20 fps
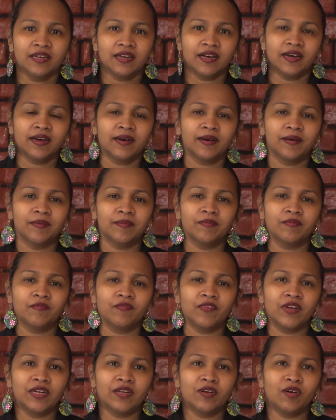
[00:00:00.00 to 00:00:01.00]
um,
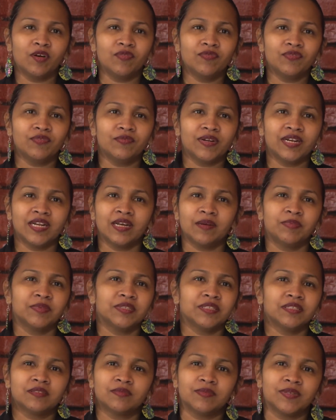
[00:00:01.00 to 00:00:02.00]
very often what
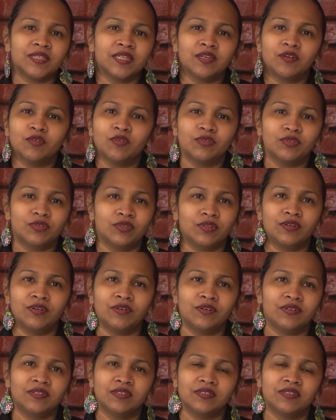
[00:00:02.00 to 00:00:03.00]
happens is when they go to the
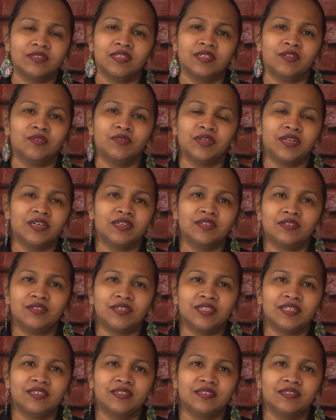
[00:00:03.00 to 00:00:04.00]
doctors, they don't get
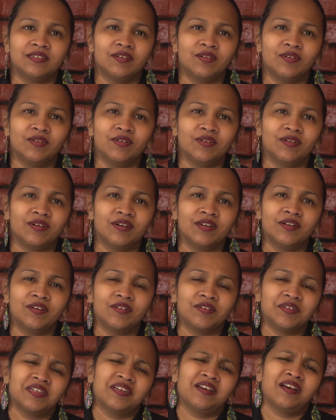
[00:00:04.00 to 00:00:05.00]
treated, or a
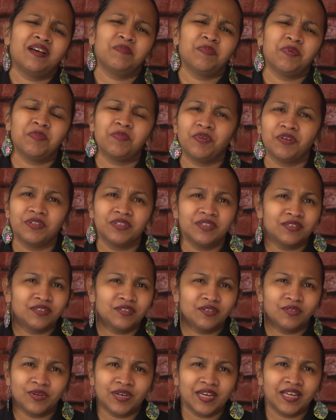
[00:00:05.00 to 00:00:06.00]
doctor can't be bothered
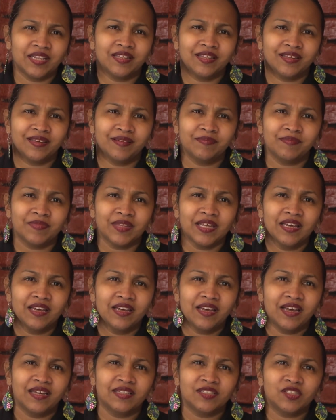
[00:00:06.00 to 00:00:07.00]
to look at them.
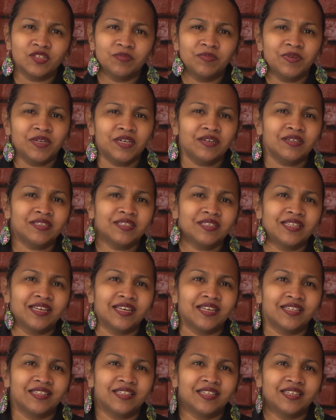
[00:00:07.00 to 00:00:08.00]
And so, because of
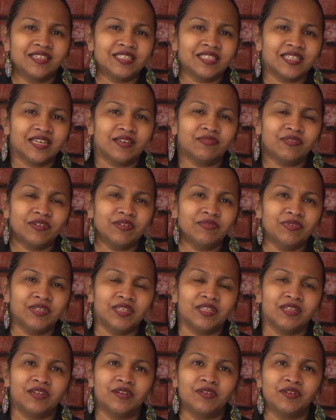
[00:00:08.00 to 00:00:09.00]
that, they suffer
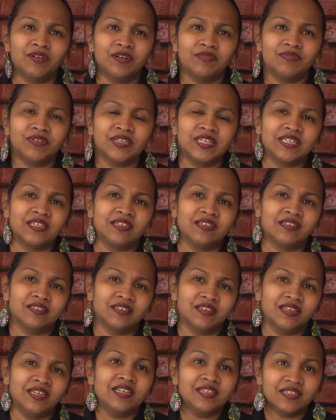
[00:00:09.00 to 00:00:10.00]
with a lot of
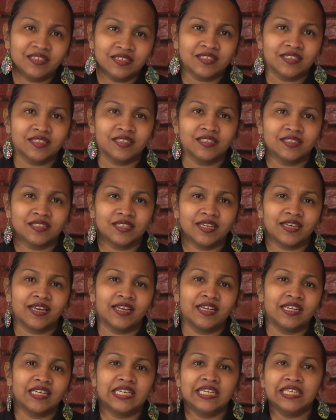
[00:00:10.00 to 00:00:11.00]
illnesses that
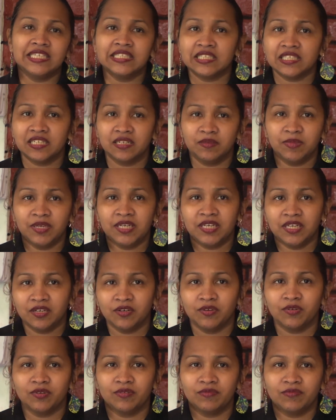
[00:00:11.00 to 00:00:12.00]
can easily be
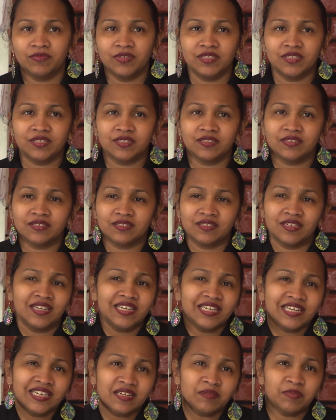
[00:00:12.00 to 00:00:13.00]
cured with just a
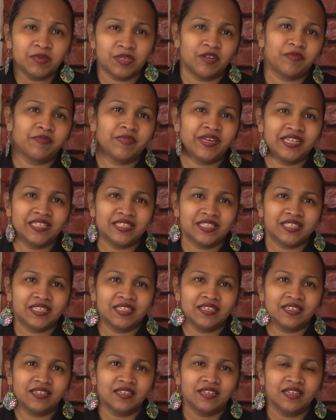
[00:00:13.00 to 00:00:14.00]
little bit of
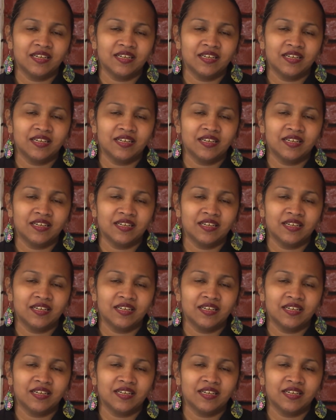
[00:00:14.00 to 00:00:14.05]
medicine.